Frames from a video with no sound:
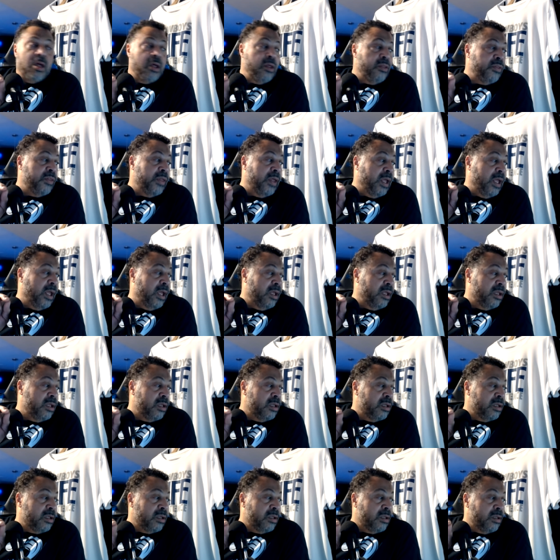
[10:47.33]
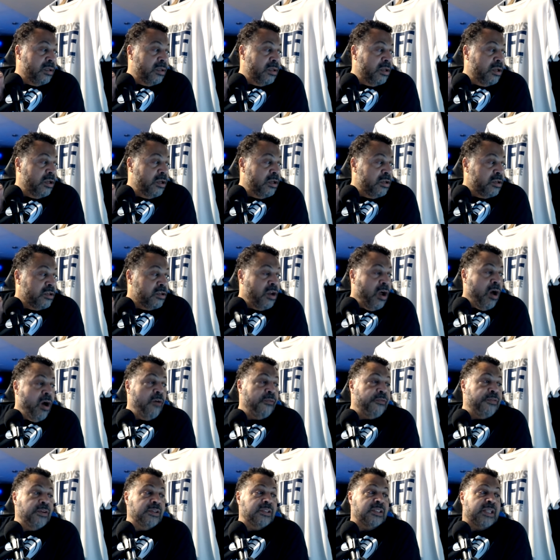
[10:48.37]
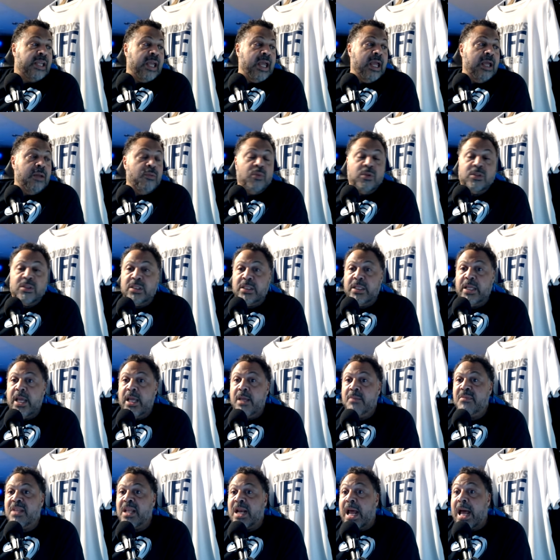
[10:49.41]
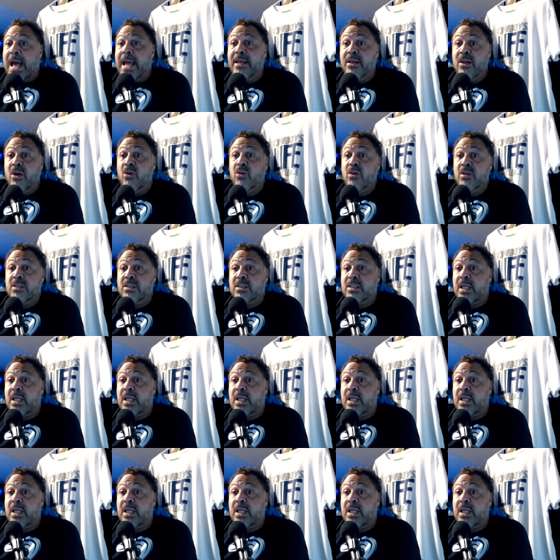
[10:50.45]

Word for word: The Dolphins game was the game that I noticed